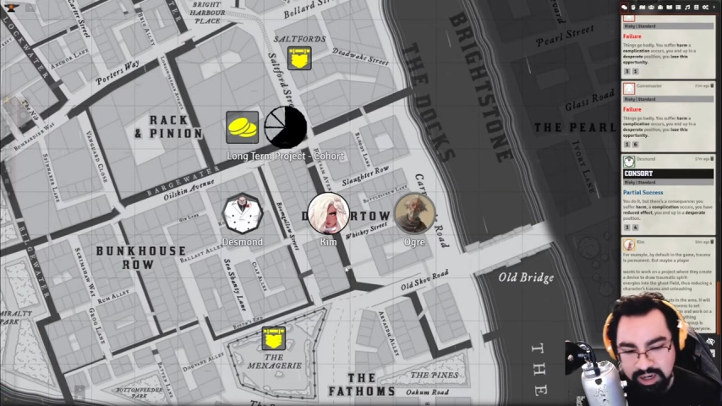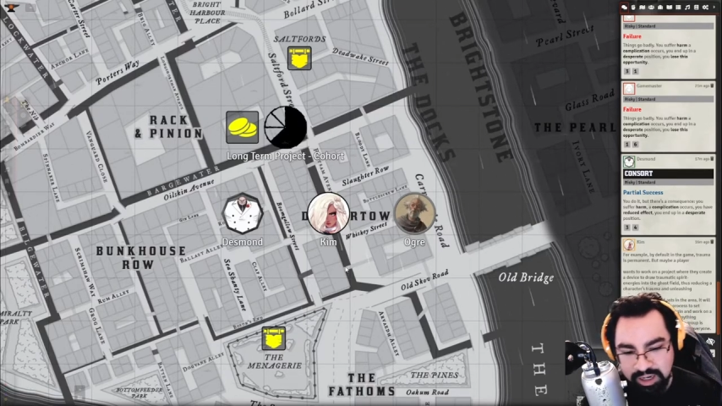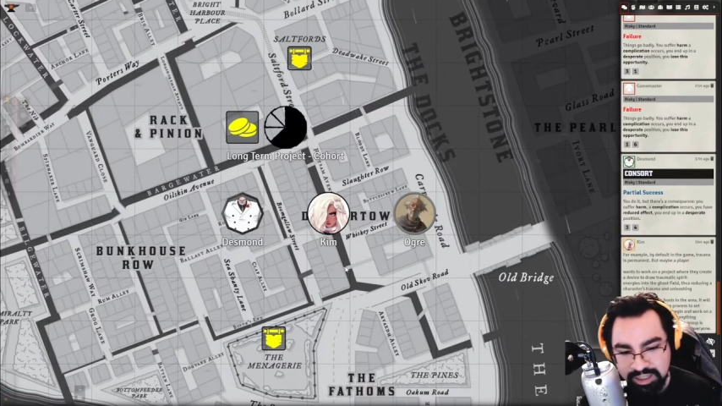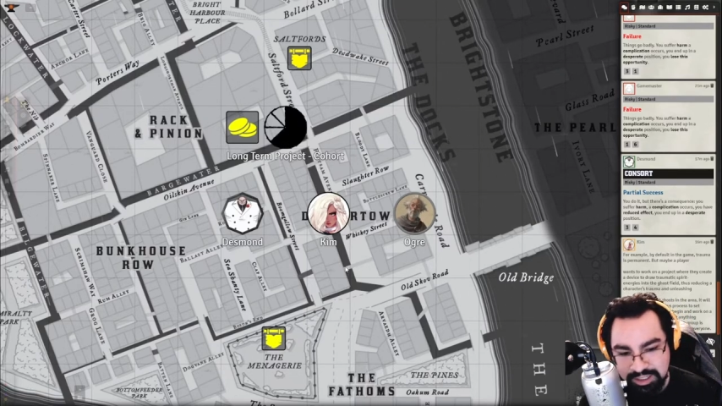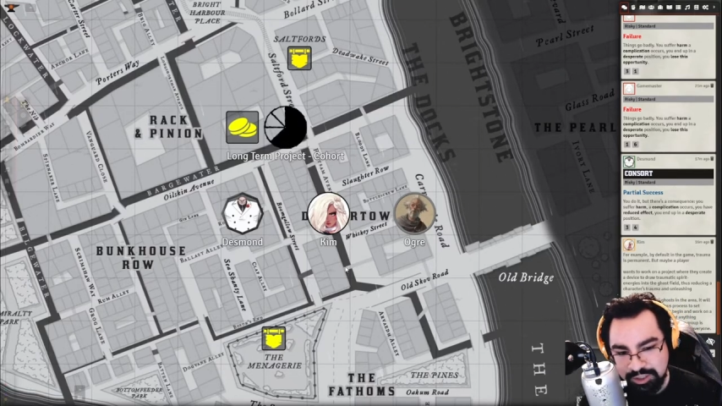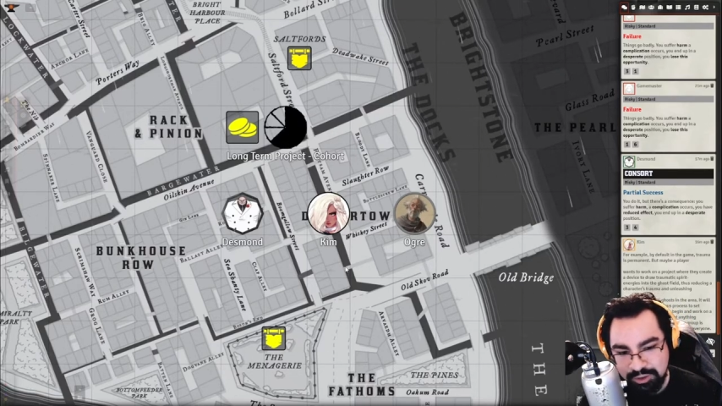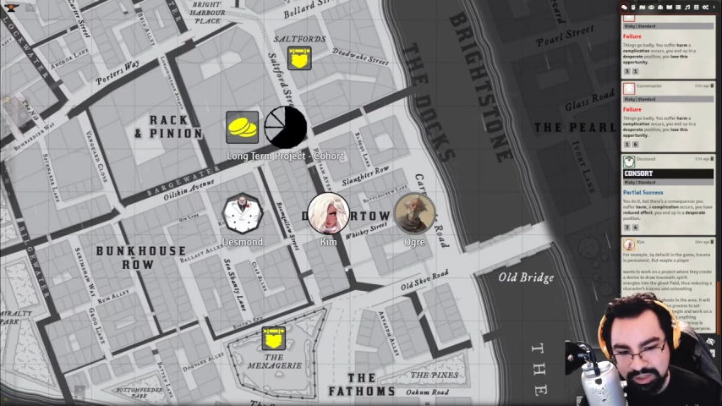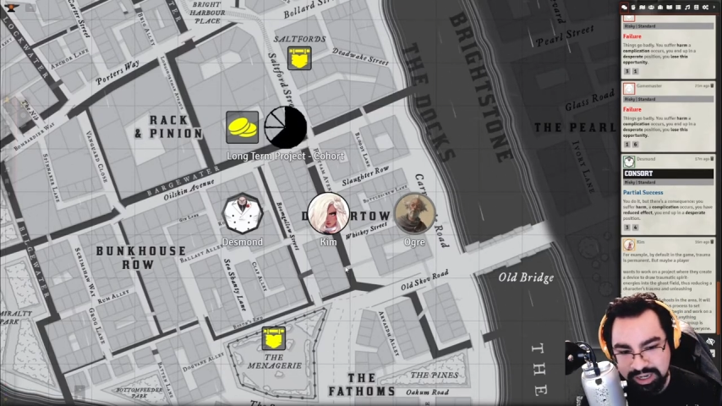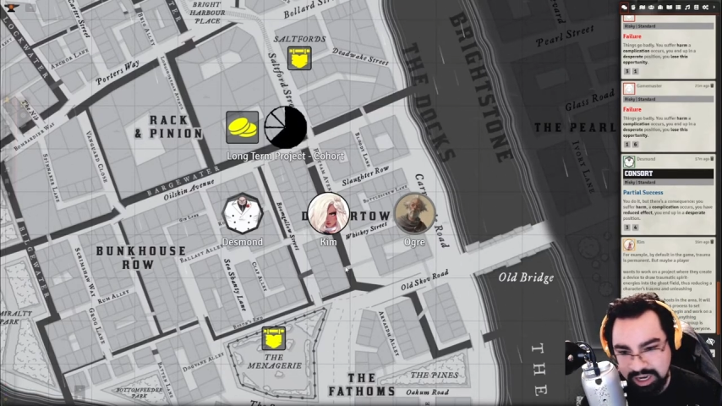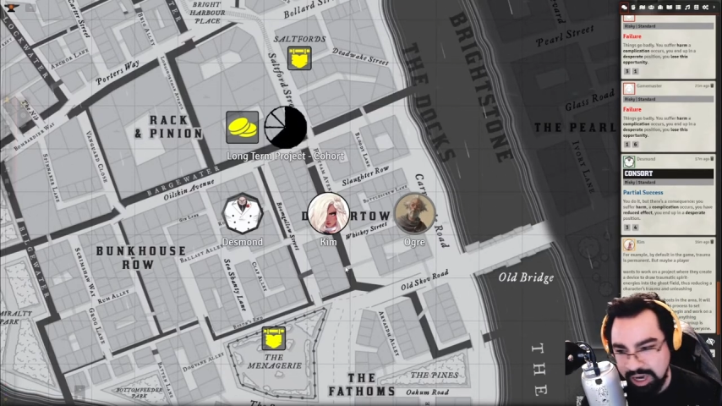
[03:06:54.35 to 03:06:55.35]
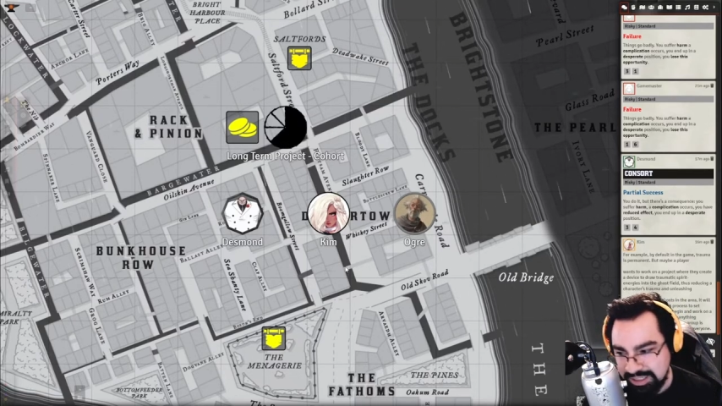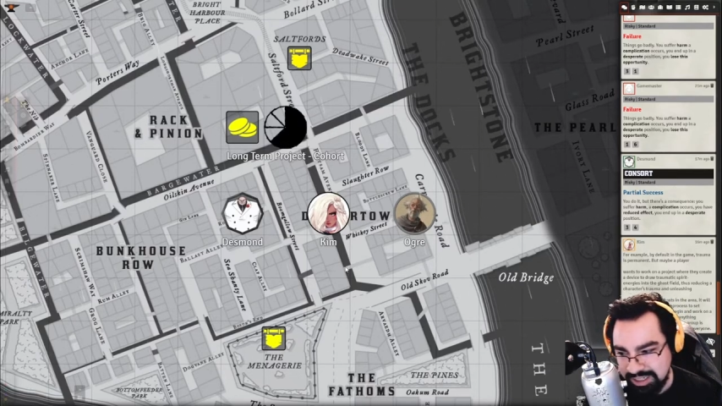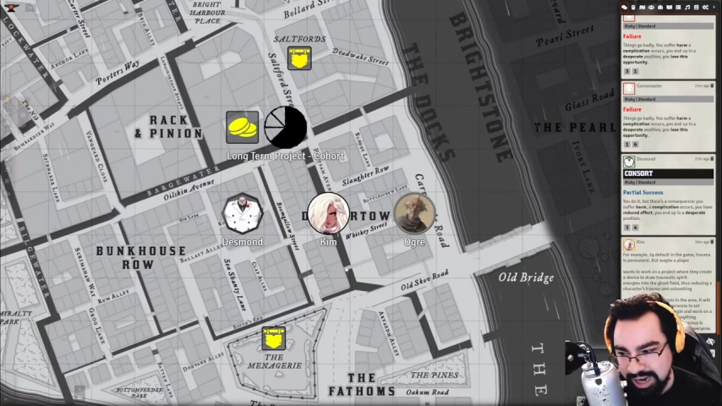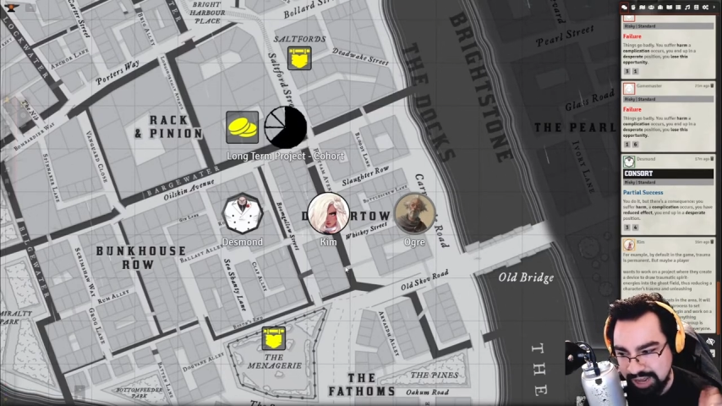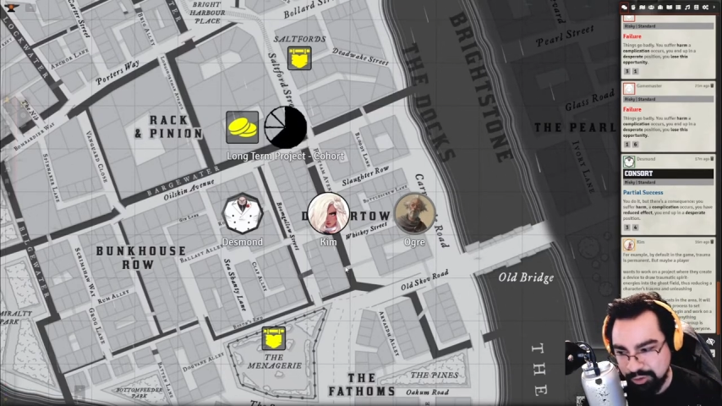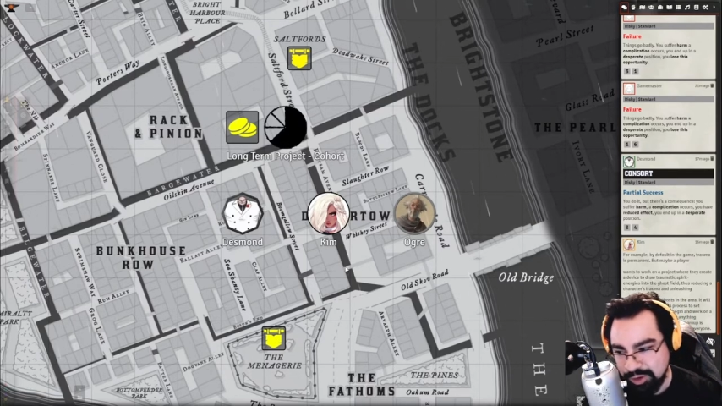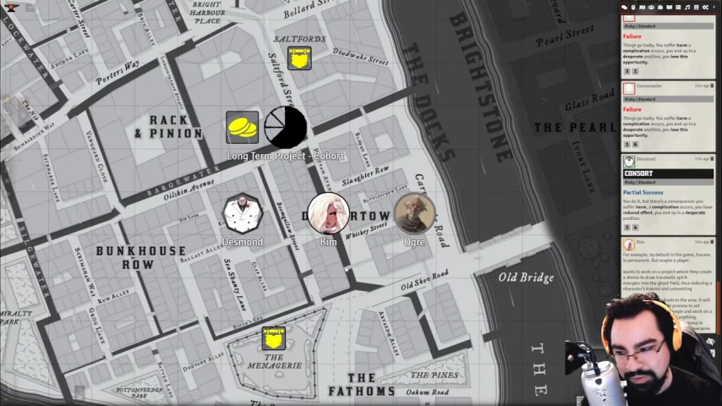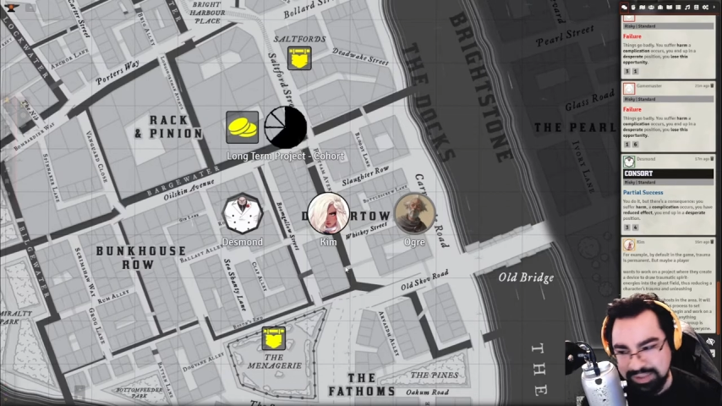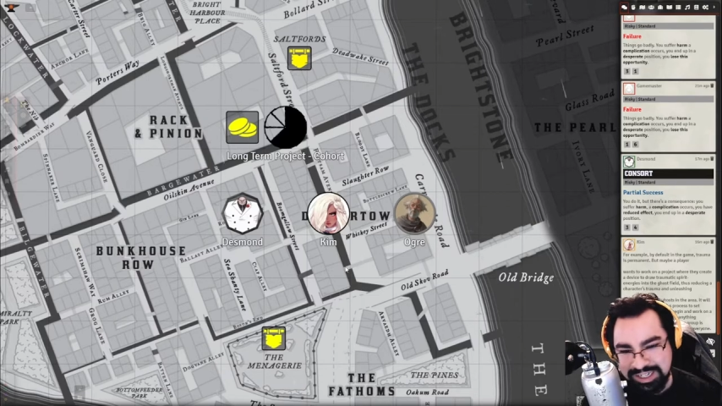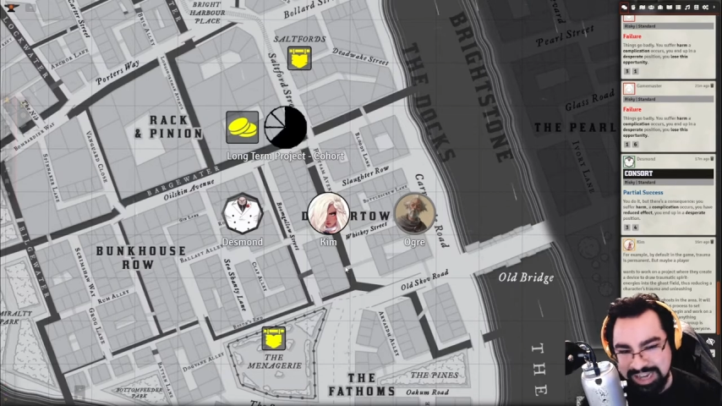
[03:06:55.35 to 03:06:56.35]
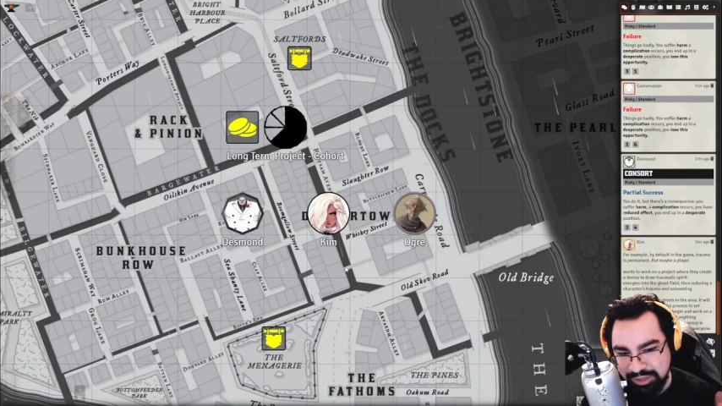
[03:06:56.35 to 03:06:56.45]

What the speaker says: unless you're like, I see a guy, throw a knife, I see a guy,